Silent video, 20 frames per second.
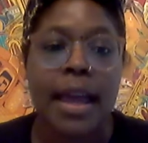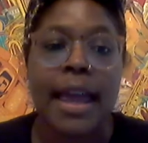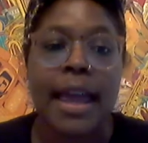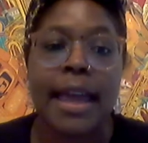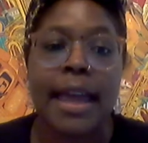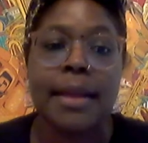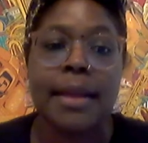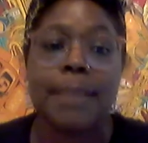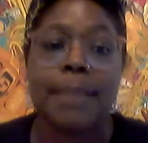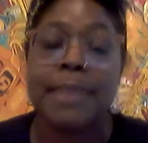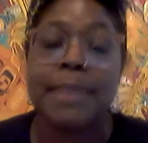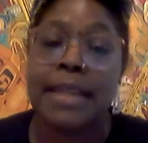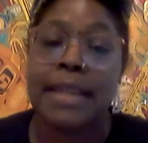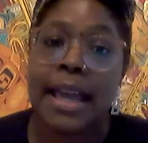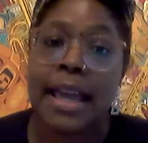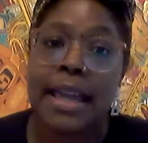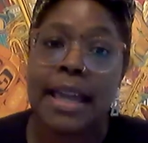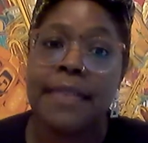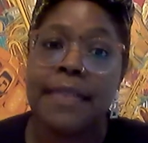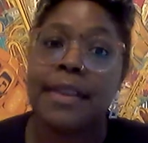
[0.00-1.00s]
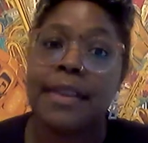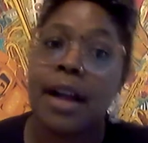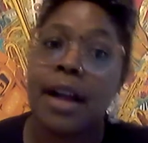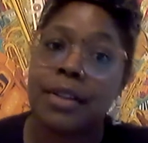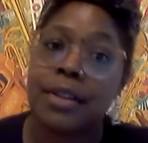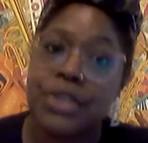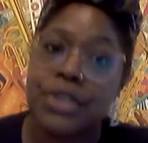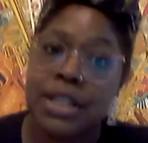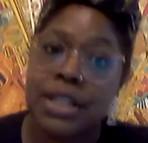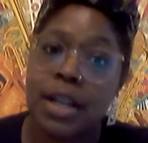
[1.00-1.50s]
and a BA in
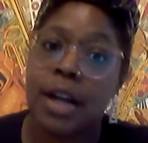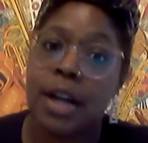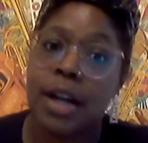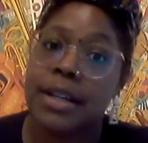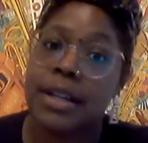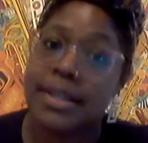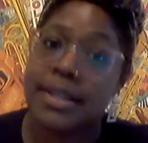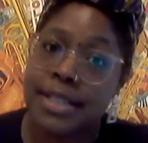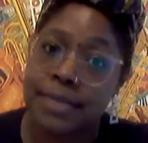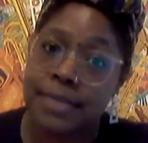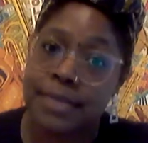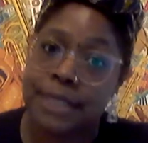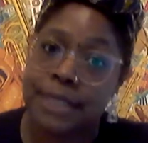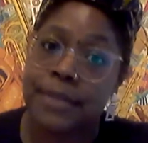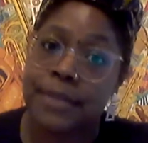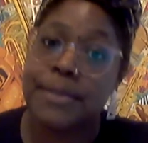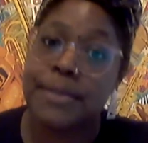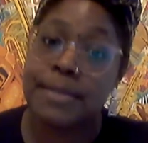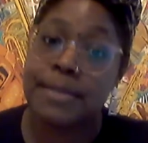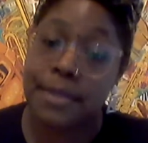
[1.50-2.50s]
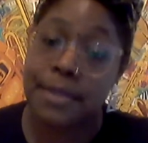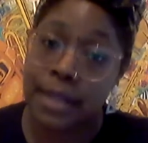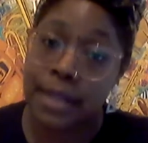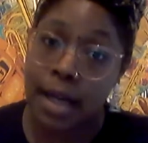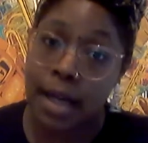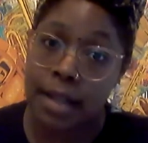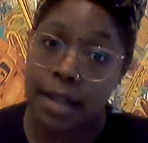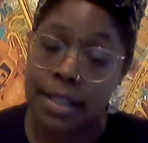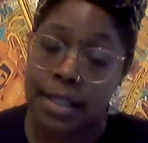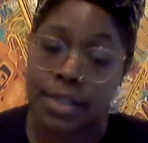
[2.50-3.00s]
theology and art history from Smith
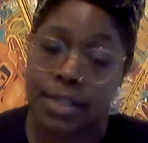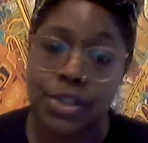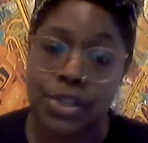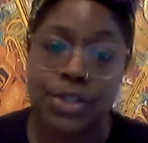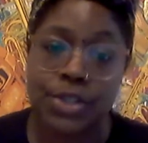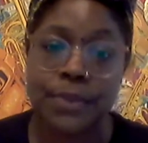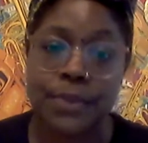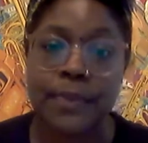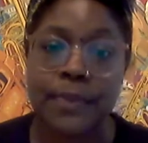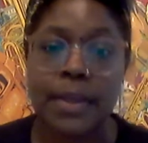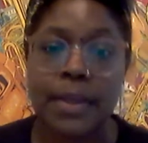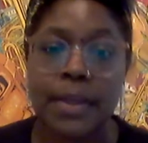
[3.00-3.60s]
College.